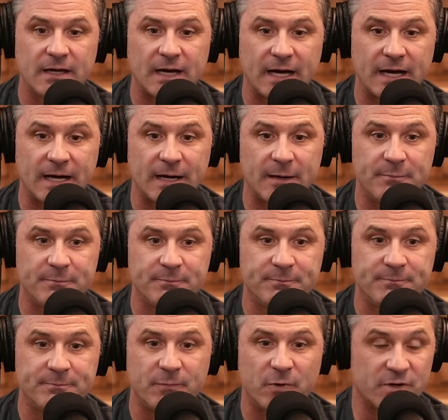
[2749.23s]
um,
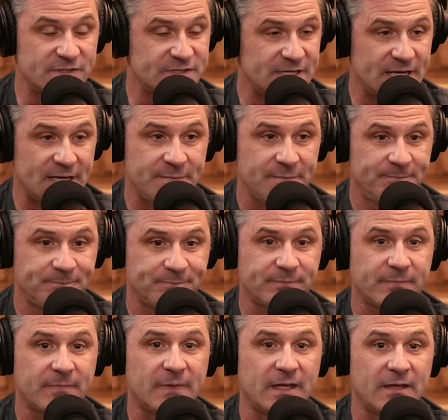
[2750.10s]
or a Zeb.
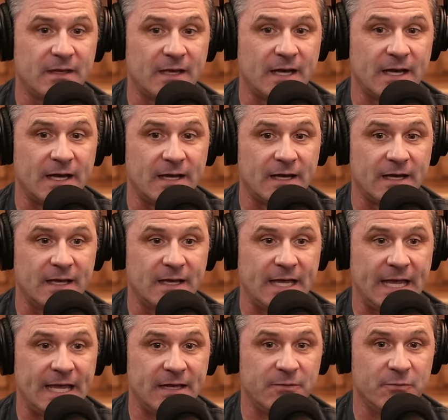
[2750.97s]
Uh,
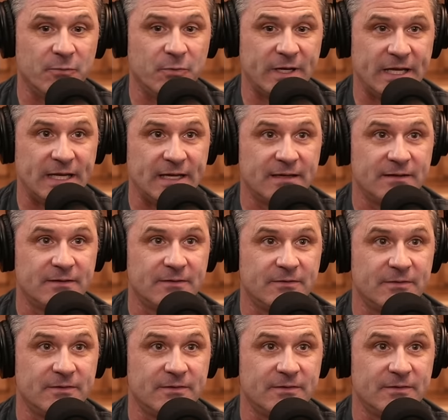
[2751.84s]
and we